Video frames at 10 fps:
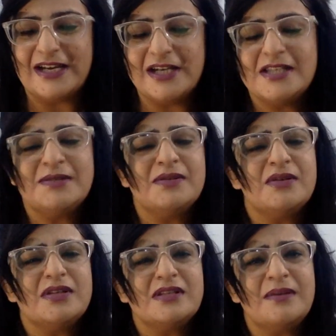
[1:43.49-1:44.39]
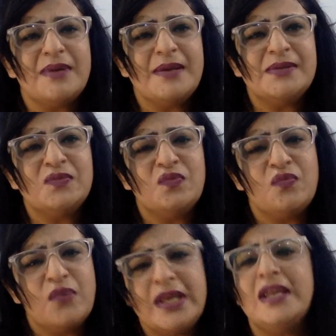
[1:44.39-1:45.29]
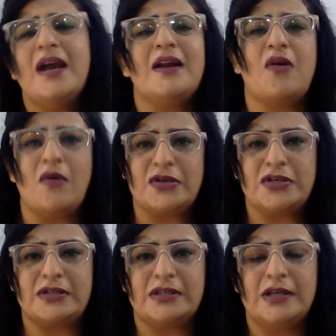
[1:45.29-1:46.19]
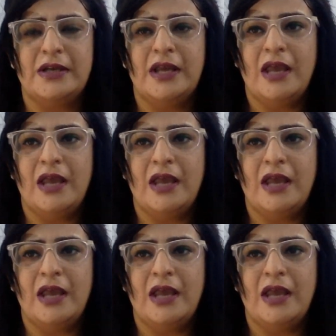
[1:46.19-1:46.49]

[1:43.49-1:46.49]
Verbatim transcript: it is sometimes very unconscious,